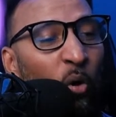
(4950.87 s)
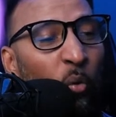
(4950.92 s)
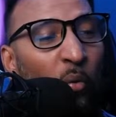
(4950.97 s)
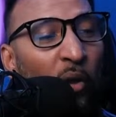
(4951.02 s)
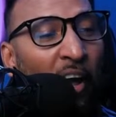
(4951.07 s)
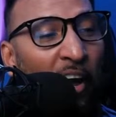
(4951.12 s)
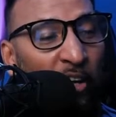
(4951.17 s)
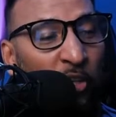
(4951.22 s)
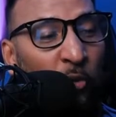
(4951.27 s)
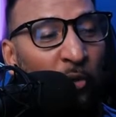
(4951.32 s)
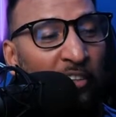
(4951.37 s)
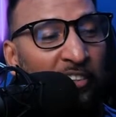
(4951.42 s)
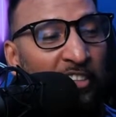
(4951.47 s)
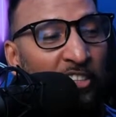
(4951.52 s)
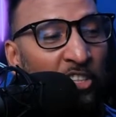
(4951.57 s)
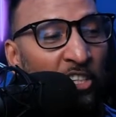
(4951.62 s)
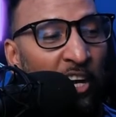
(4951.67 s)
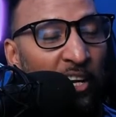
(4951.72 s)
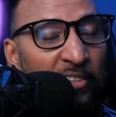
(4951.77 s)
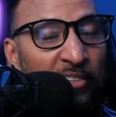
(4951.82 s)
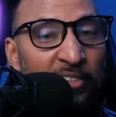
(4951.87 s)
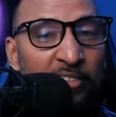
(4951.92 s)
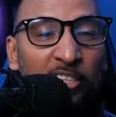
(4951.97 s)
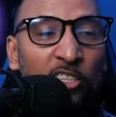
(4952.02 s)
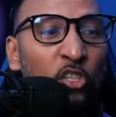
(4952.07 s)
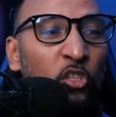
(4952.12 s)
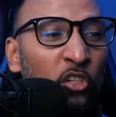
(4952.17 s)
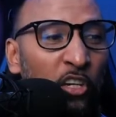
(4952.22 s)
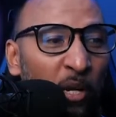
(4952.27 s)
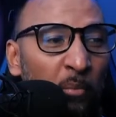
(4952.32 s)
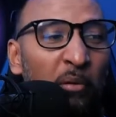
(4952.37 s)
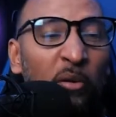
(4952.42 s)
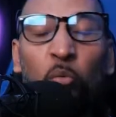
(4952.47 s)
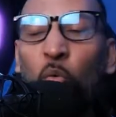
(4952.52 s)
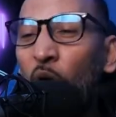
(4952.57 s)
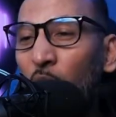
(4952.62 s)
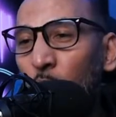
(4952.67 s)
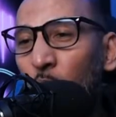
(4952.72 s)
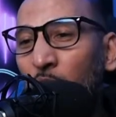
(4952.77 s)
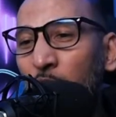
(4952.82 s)
We are creating chances. It should have been
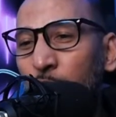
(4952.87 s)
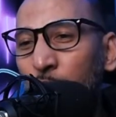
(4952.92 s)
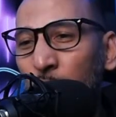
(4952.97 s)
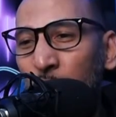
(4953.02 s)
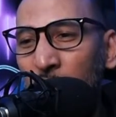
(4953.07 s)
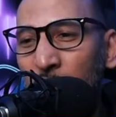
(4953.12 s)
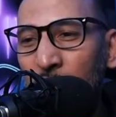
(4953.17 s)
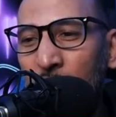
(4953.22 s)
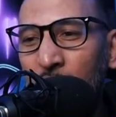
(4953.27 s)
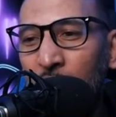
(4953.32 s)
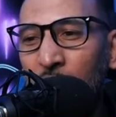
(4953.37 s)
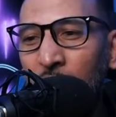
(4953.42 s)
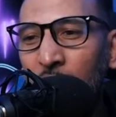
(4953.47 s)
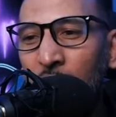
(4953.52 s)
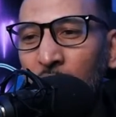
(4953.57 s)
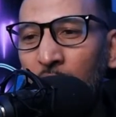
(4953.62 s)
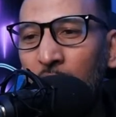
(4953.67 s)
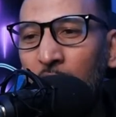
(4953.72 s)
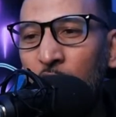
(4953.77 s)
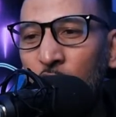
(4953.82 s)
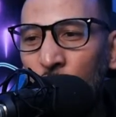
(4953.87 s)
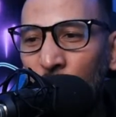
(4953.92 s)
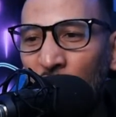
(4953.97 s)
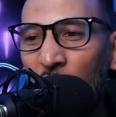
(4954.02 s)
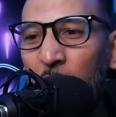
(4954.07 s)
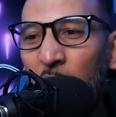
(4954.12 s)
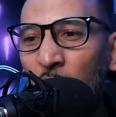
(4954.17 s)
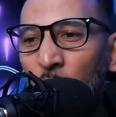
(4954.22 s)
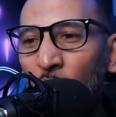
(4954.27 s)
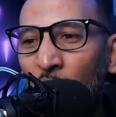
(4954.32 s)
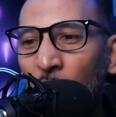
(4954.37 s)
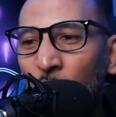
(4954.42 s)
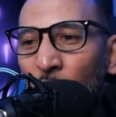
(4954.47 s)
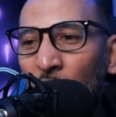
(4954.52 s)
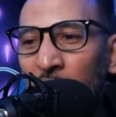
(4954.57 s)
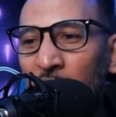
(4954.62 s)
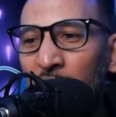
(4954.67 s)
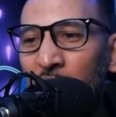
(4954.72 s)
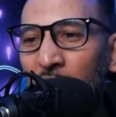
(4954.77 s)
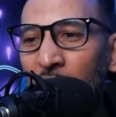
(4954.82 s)
1-1, folks. It should have been
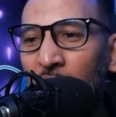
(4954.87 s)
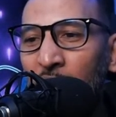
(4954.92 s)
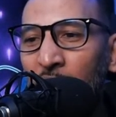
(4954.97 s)
1-1.